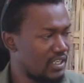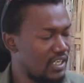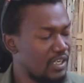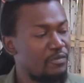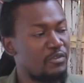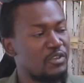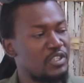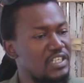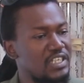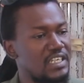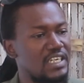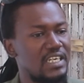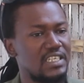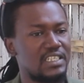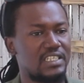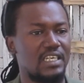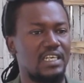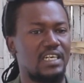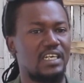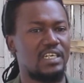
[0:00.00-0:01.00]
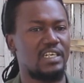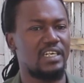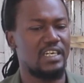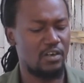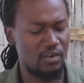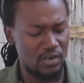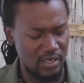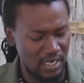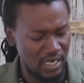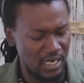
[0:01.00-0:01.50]
If you see they say that they
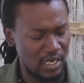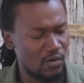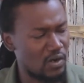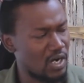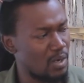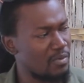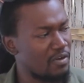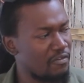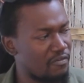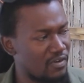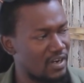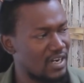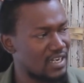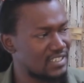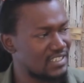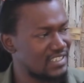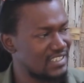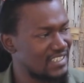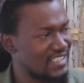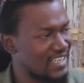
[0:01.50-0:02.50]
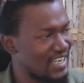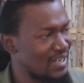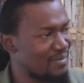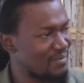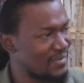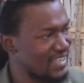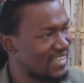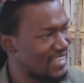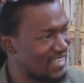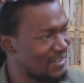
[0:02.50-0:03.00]
don't allow camouflage in
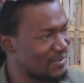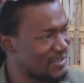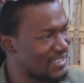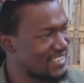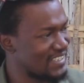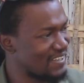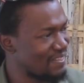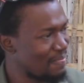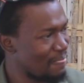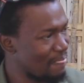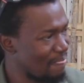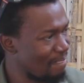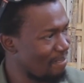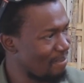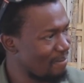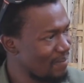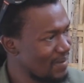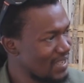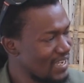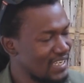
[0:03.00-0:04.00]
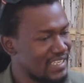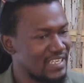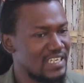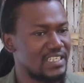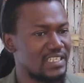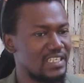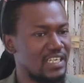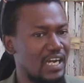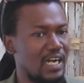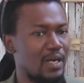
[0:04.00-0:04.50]
Gambia, oh, oh, oh. yeah, mm-hmm.
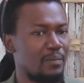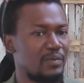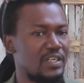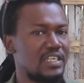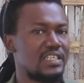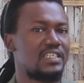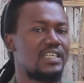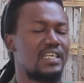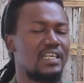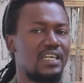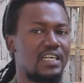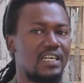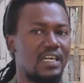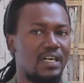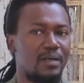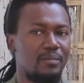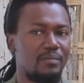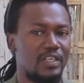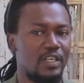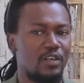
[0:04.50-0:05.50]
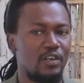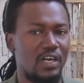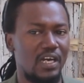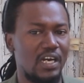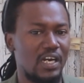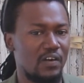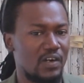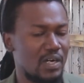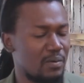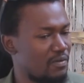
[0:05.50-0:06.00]
they, um, they say that um, they don't
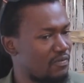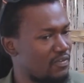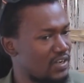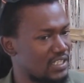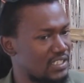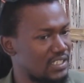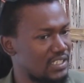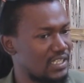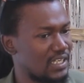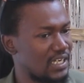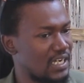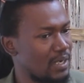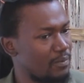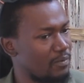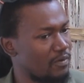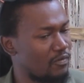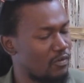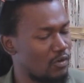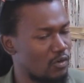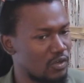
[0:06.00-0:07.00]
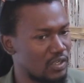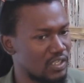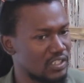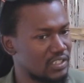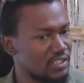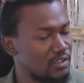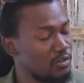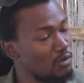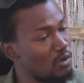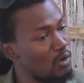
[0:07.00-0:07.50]
allow camouflage in the Gambia for
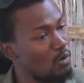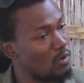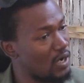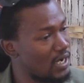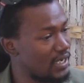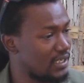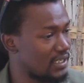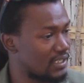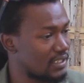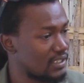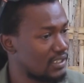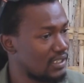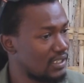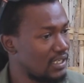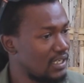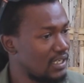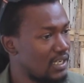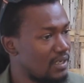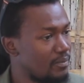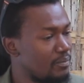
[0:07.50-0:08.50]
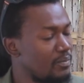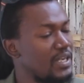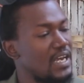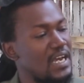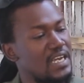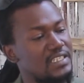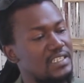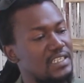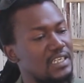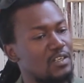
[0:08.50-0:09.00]
others. You know why that? Me,
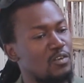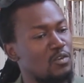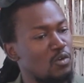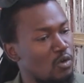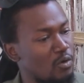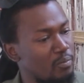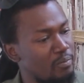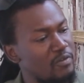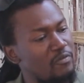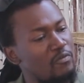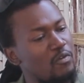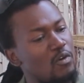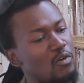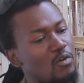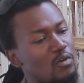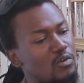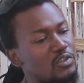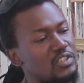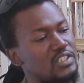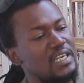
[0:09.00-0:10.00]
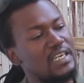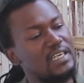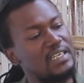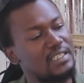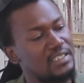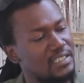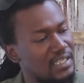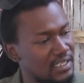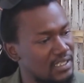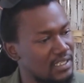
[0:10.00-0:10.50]
I said no. Before
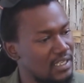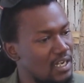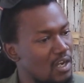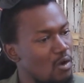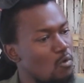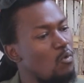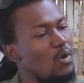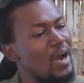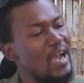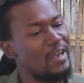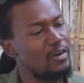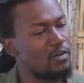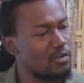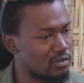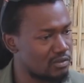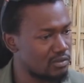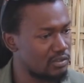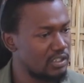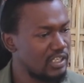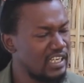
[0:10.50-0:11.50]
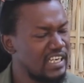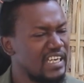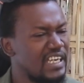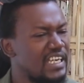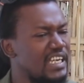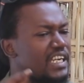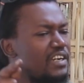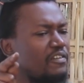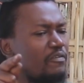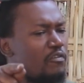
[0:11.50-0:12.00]
saying that, why not
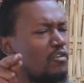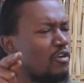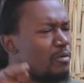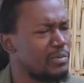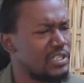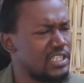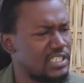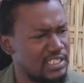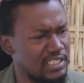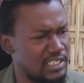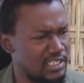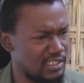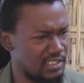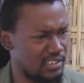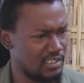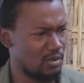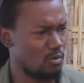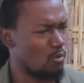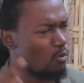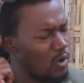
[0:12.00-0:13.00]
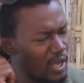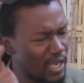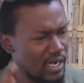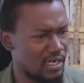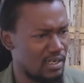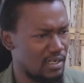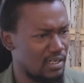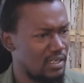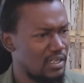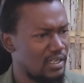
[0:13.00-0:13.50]
inform the citizen
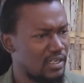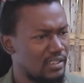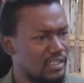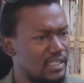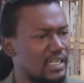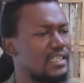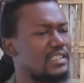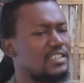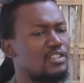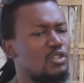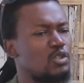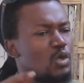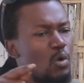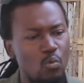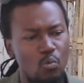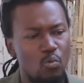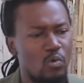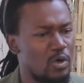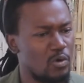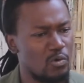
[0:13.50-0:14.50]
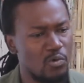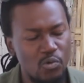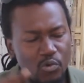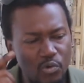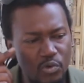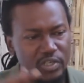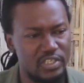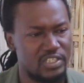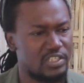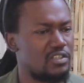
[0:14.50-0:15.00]
well that someone
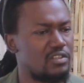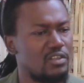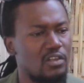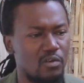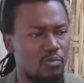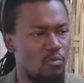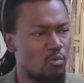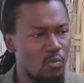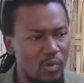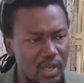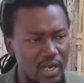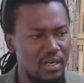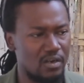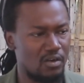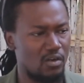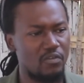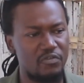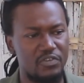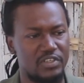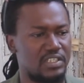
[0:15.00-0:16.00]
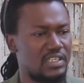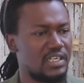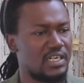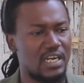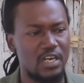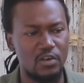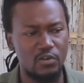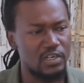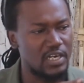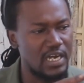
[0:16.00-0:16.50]
who is not well officer
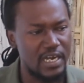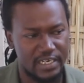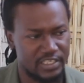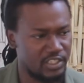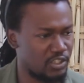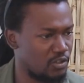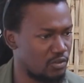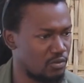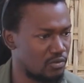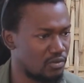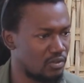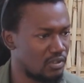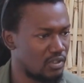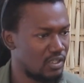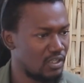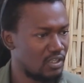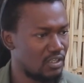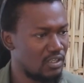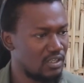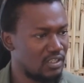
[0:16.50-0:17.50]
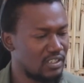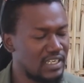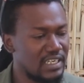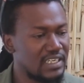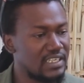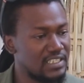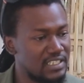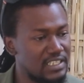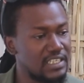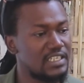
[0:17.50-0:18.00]
cannot arrest you.
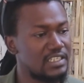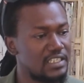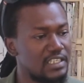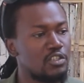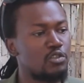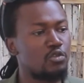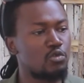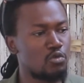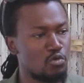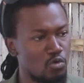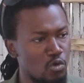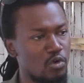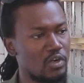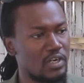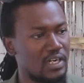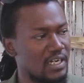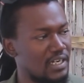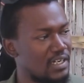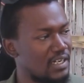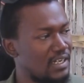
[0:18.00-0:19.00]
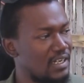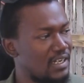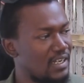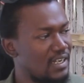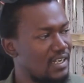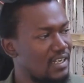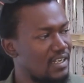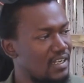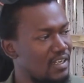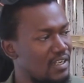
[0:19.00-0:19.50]
That the citizen should know that
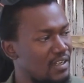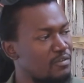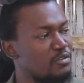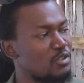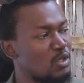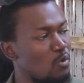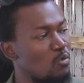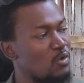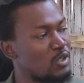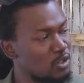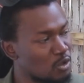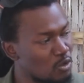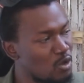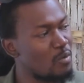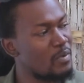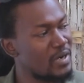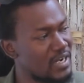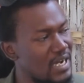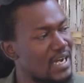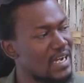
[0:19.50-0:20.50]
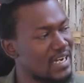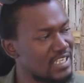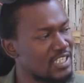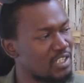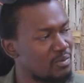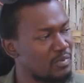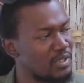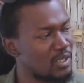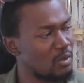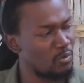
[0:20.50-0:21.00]
if someone should come and
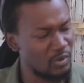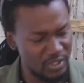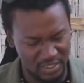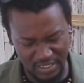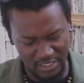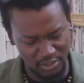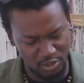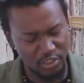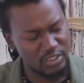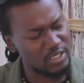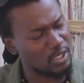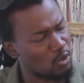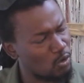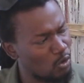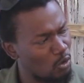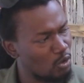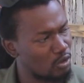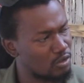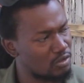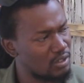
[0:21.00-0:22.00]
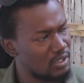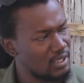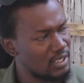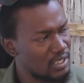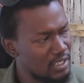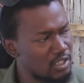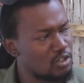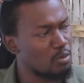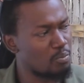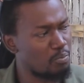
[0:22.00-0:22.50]
arrest me with just a cloth,
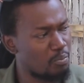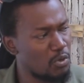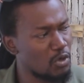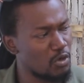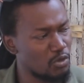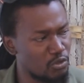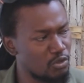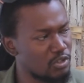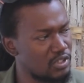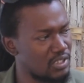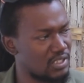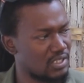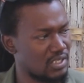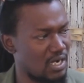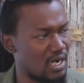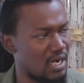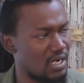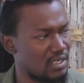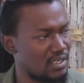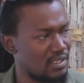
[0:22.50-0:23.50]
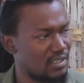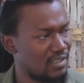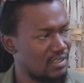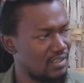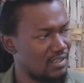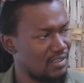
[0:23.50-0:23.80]
he should produce his card.